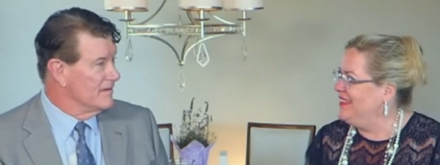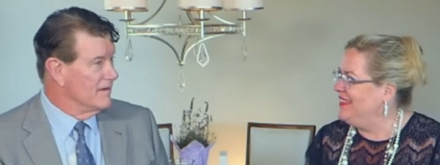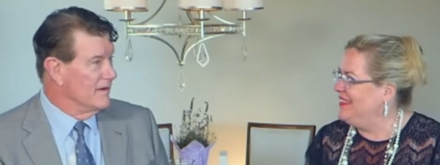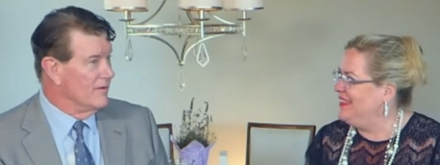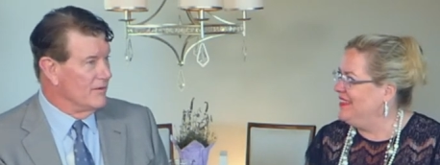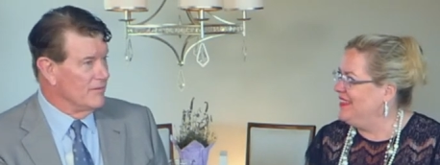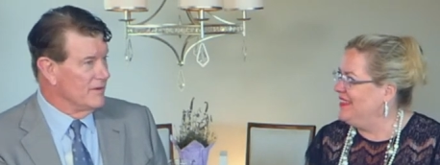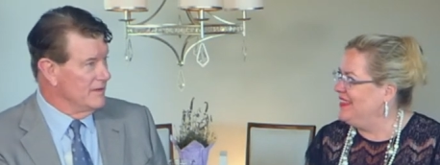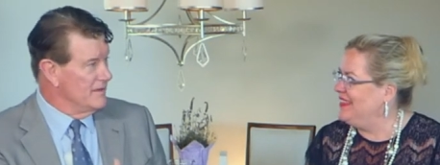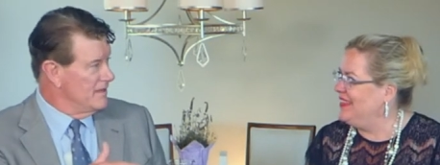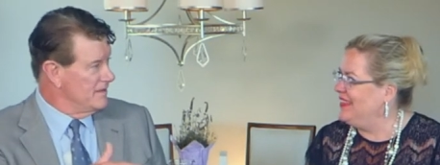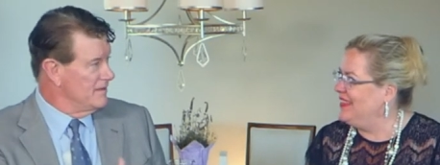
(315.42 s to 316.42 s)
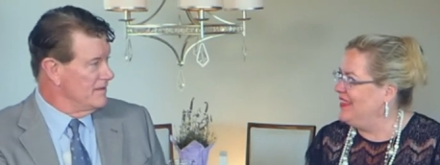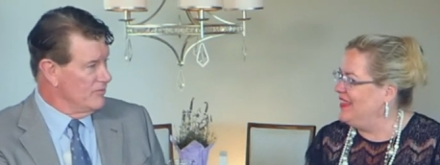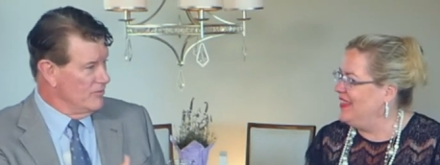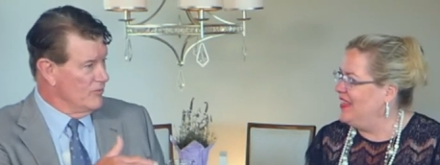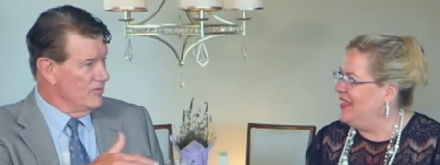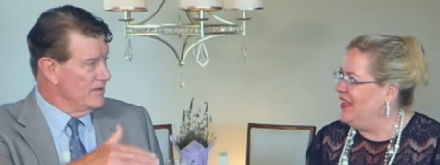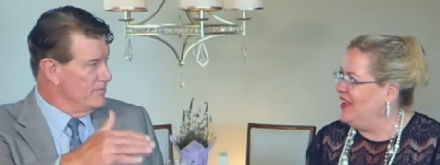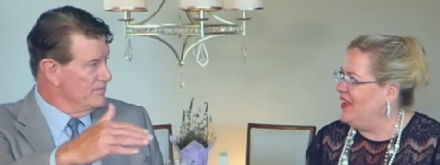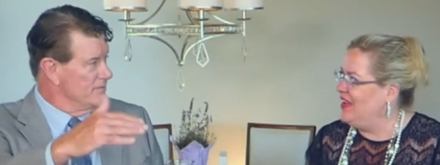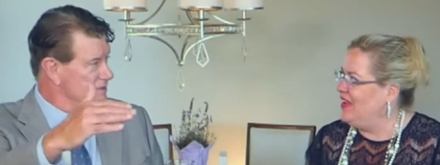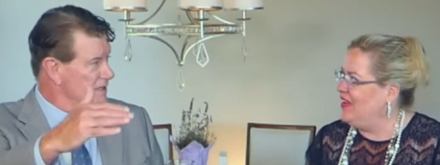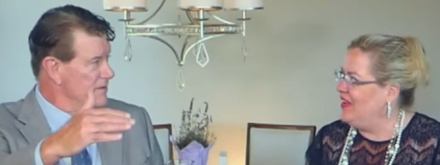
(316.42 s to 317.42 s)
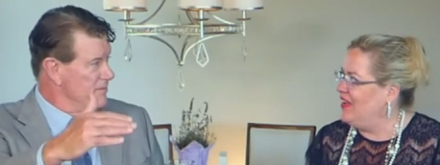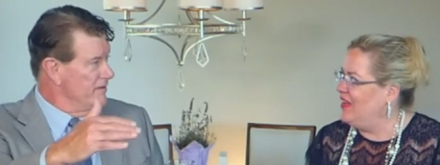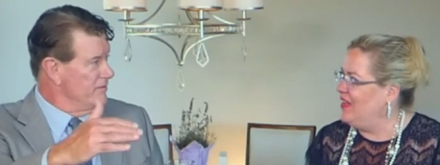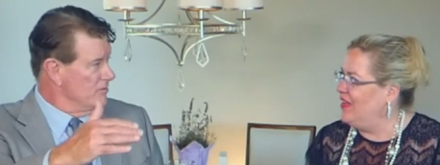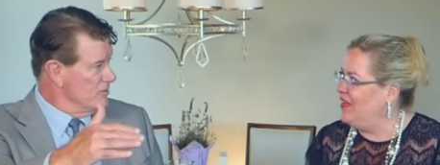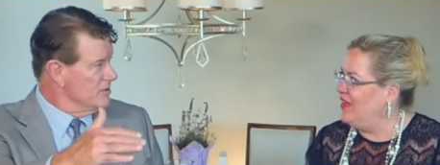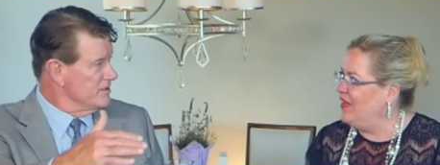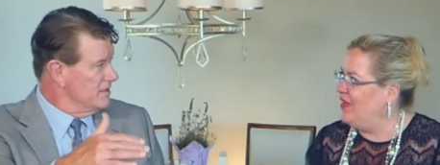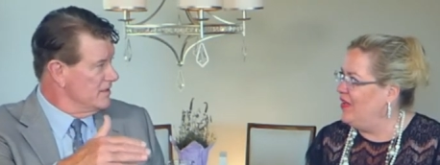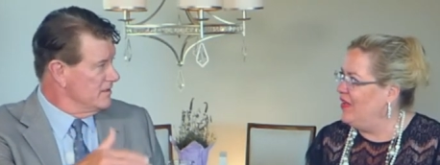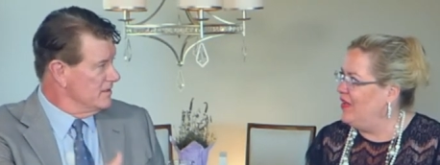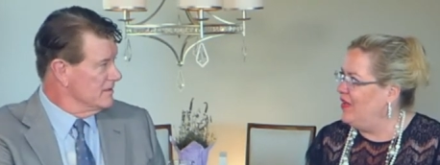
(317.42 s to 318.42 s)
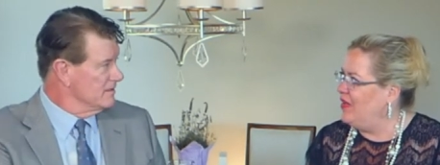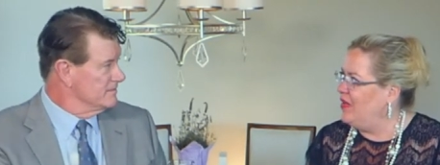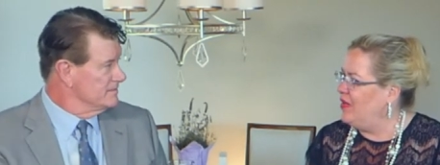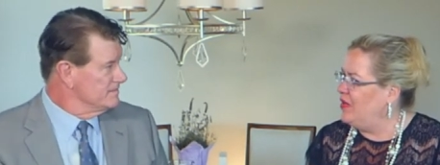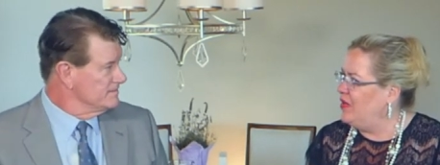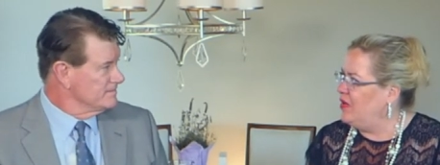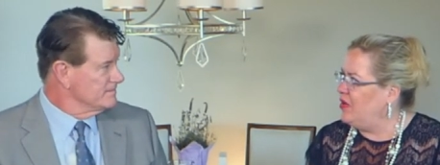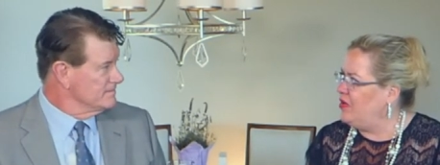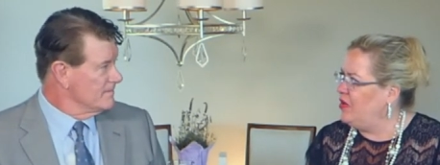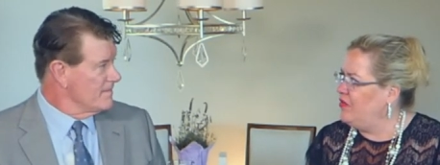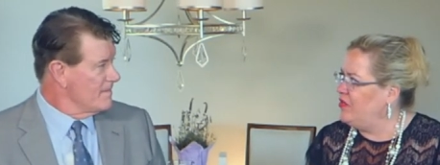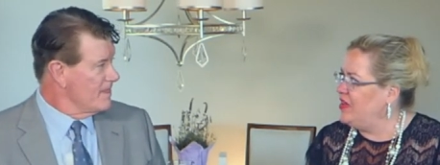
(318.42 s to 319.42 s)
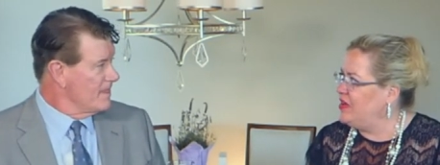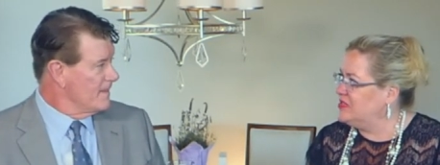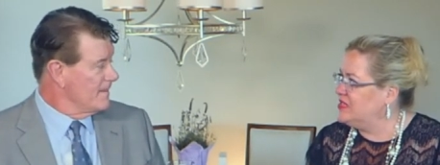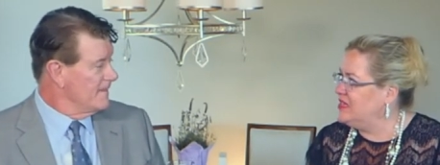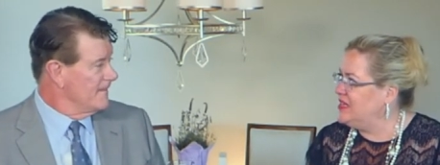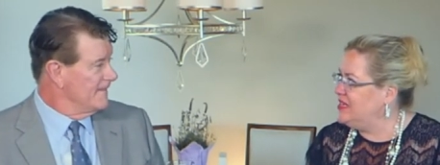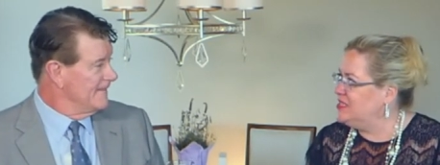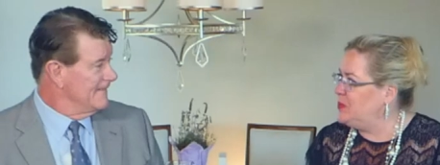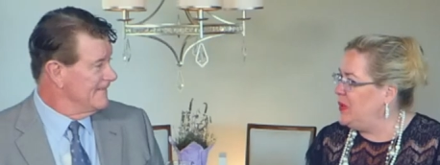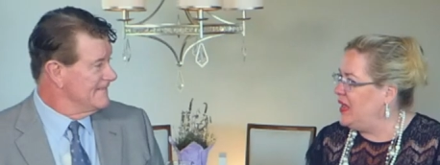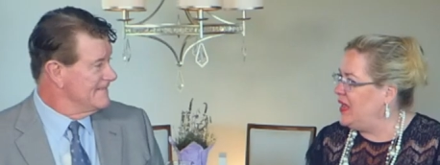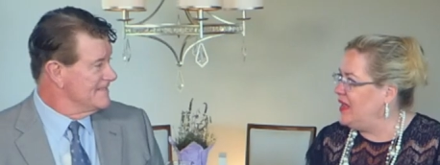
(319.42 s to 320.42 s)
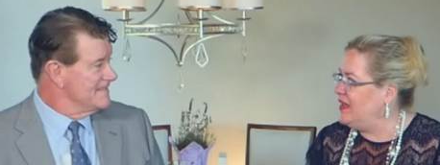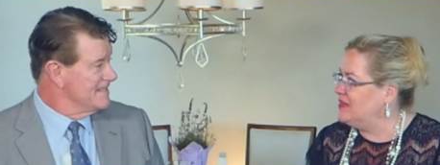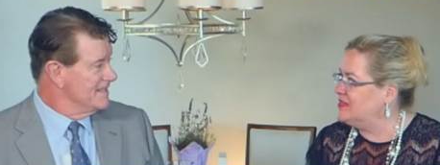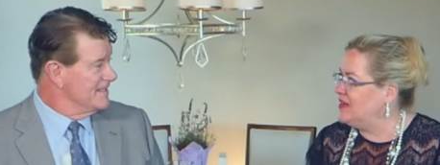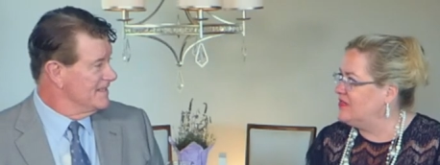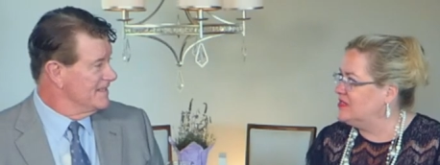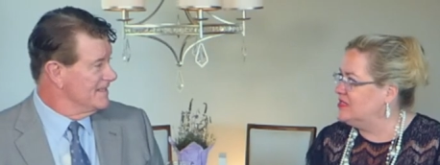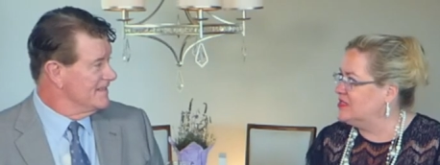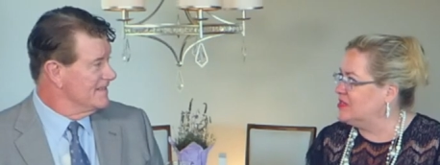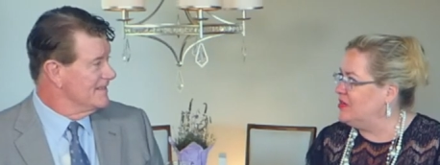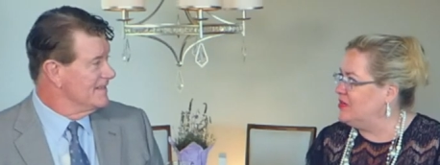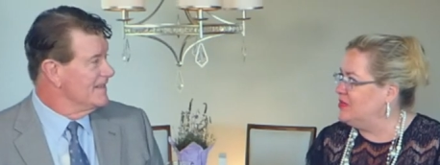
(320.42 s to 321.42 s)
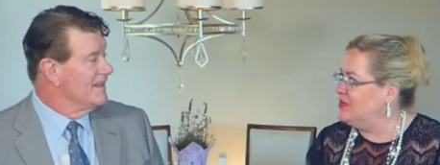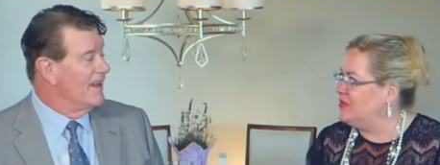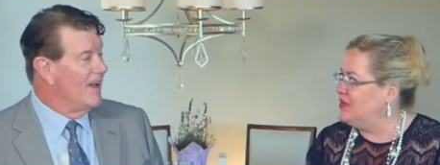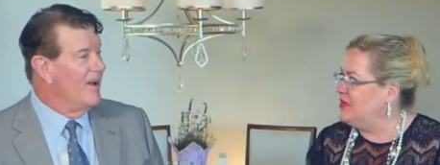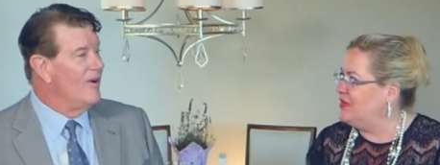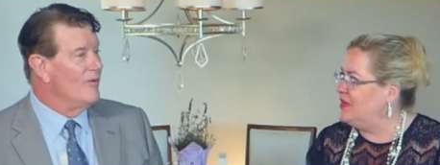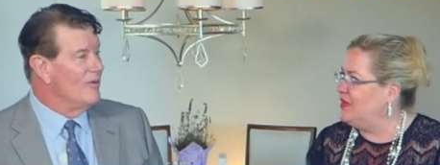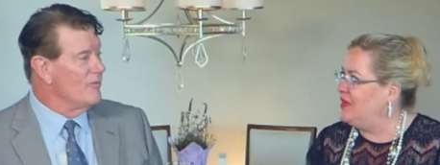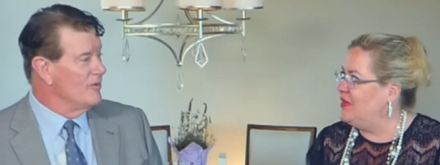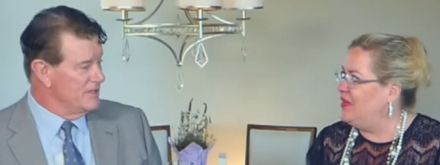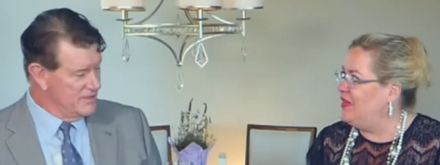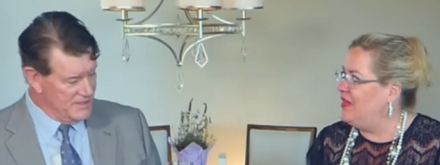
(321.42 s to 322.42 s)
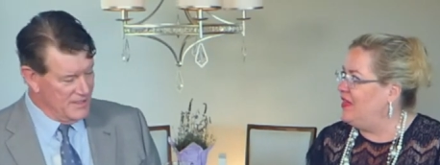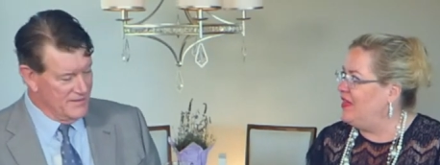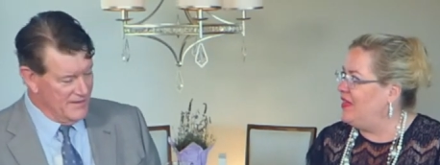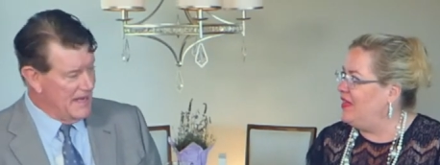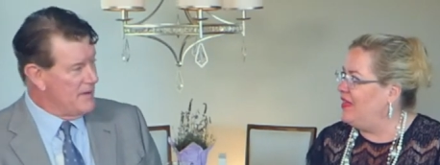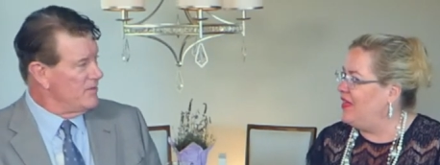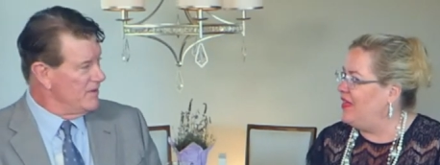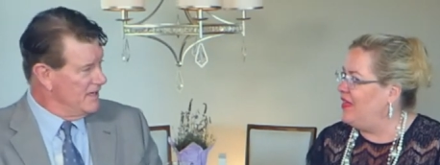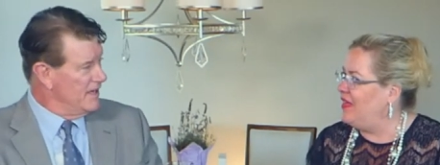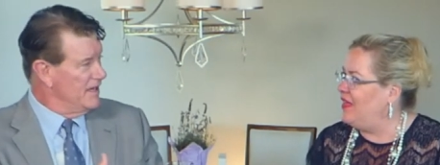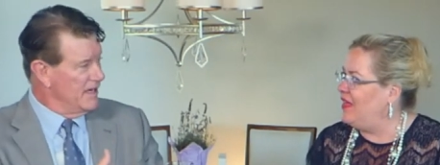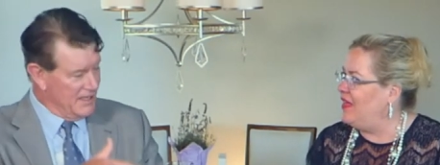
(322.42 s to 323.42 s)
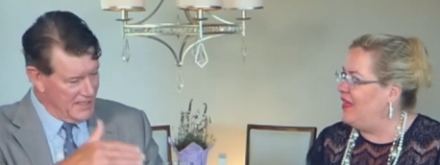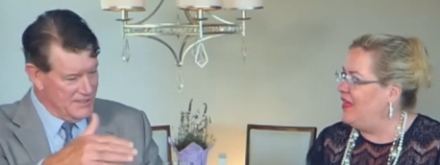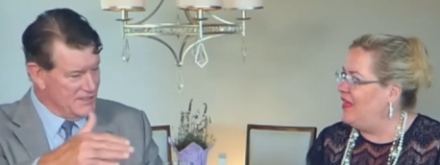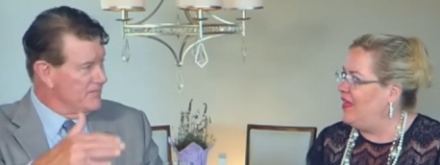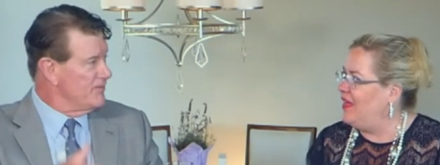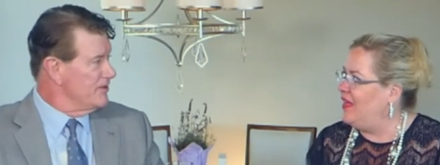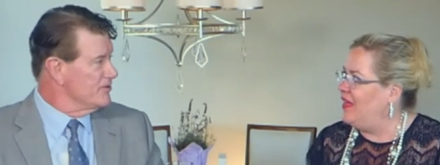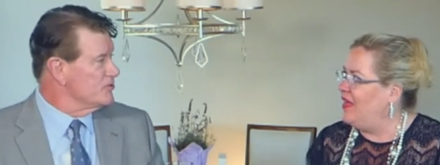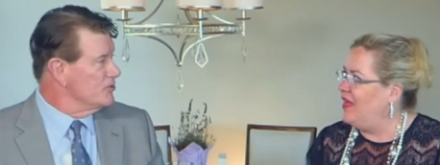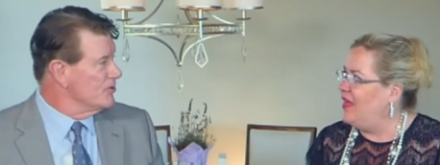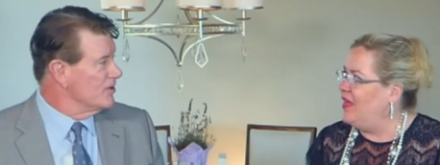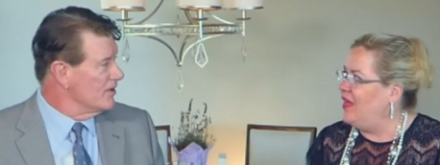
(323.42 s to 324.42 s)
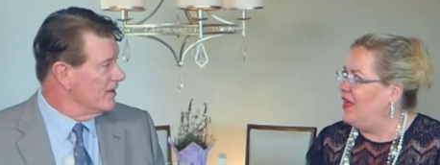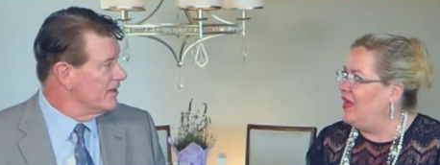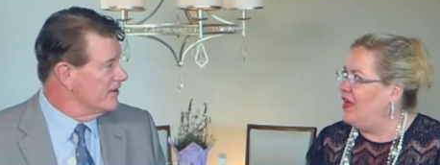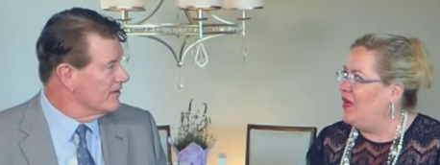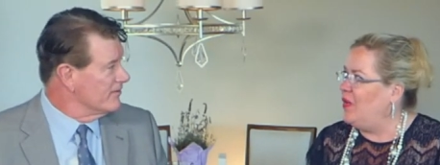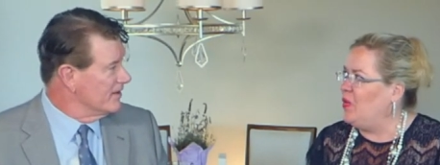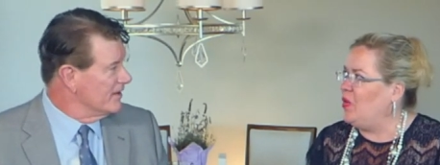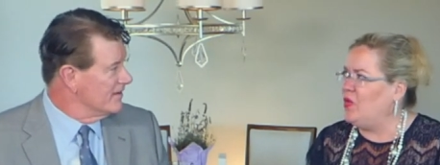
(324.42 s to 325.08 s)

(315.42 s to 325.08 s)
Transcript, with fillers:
Speaker 1: well isn't that the, what a state above it washington
Speaker 2: no vallejo's in the east bay san francisco
Speaker 1: Oh, well, you said Napa, then it gets up there sooner or later. Right?